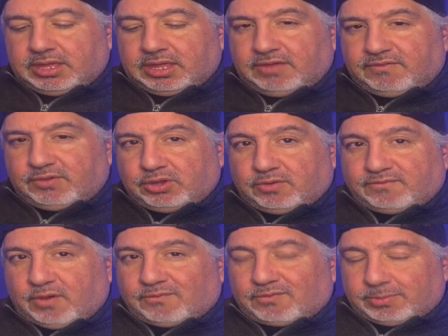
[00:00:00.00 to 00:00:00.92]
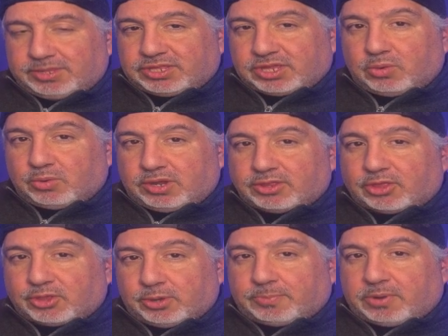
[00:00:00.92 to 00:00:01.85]
if you don't vote for him, he's going to run as a
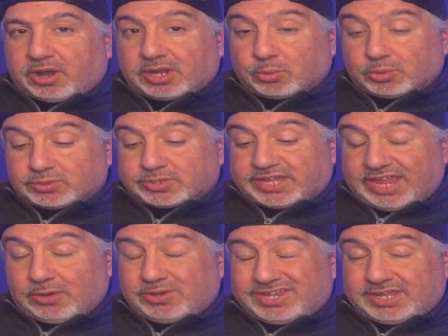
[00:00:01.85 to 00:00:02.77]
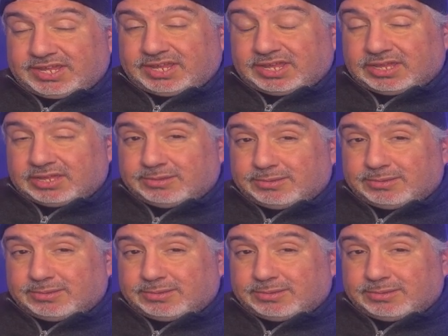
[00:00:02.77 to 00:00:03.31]
third party, which will guarantee